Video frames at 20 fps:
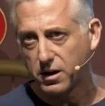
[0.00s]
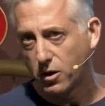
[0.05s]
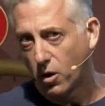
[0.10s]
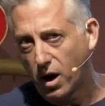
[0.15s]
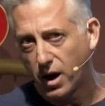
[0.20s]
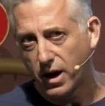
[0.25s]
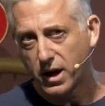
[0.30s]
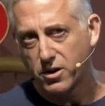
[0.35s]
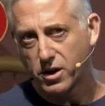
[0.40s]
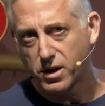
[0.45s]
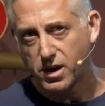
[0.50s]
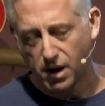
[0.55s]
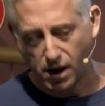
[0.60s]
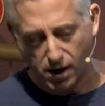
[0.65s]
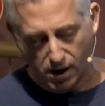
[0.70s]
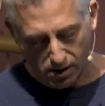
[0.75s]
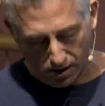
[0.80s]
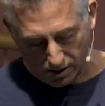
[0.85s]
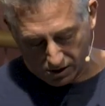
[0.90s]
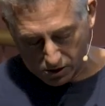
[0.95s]
you hire a
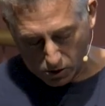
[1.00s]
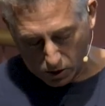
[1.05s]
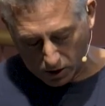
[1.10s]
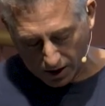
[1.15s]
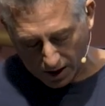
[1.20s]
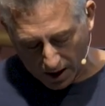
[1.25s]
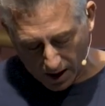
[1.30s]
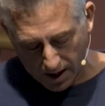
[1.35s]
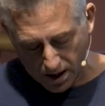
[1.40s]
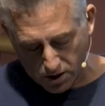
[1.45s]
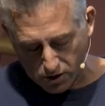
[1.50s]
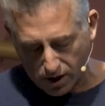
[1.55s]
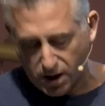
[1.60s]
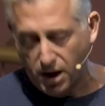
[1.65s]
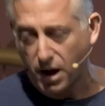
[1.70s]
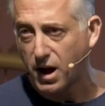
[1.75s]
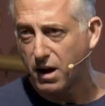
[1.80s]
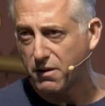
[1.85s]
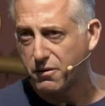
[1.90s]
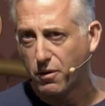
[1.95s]
car. So you can hire a
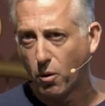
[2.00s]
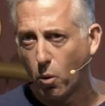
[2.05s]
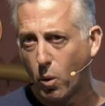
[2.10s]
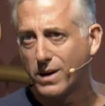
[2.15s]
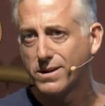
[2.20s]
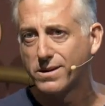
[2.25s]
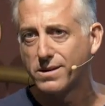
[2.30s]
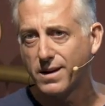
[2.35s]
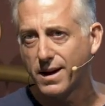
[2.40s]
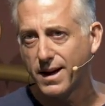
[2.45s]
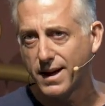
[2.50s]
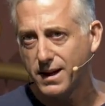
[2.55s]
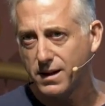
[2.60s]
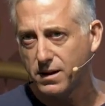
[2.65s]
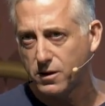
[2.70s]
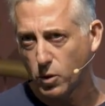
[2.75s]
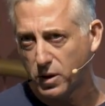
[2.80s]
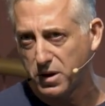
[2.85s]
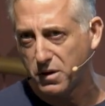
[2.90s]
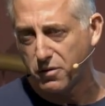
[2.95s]
car for one day,
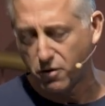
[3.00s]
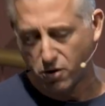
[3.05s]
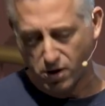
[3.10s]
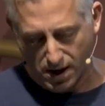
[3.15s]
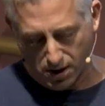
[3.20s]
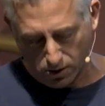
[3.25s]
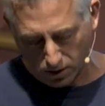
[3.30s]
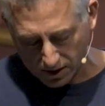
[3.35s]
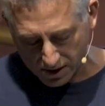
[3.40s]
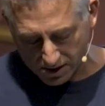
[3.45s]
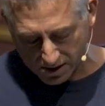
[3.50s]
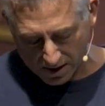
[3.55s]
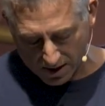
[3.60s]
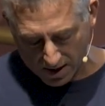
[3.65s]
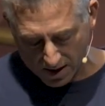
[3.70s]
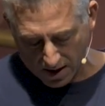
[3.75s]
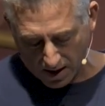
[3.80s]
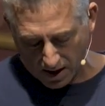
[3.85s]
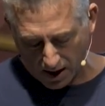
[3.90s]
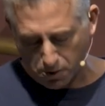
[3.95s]
24 hours,
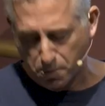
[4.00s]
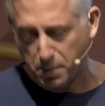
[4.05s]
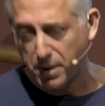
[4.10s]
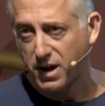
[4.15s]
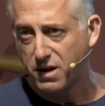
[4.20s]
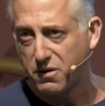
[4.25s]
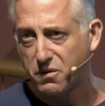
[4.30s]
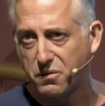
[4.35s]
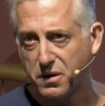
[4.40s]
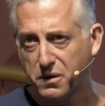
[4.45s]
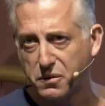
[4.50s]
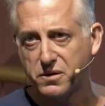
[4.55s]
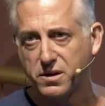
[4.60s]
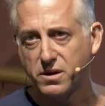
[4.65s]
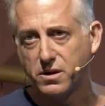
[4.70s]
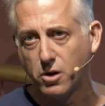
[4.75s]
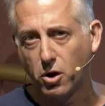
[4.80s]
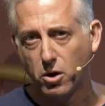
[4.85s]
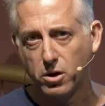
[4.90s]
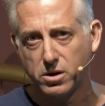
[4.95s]
and pay
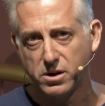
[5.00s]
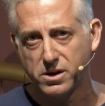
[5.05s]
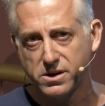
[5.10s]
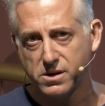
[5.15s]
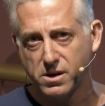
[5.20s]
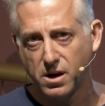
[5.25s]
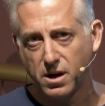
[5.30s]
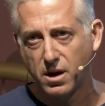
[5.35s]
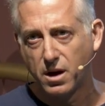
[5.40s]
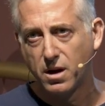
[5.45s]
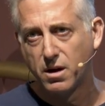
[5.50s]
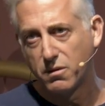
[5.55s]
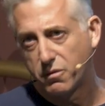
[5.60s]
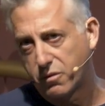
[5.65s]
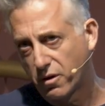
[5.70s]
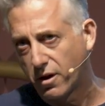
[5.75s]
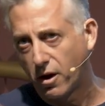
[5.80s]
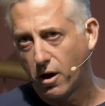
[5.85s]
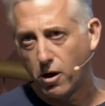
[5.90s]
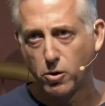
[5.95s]
$50
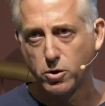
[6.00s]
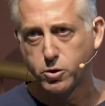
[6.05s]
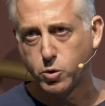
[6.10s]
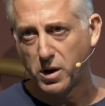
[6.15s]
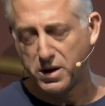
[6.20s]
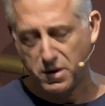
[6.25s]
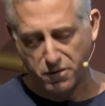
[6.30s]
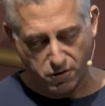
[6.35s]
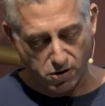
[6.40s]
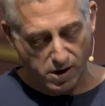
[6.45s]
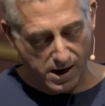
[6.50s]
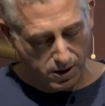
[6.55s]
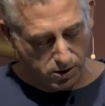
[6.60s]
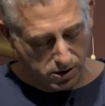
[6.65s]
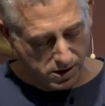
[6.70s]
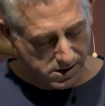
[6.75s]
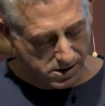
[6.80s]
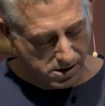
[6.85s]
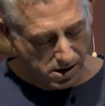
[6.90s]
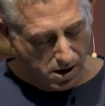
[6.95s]
for the whole 24
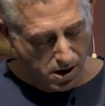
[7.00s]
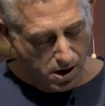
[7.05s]
hours.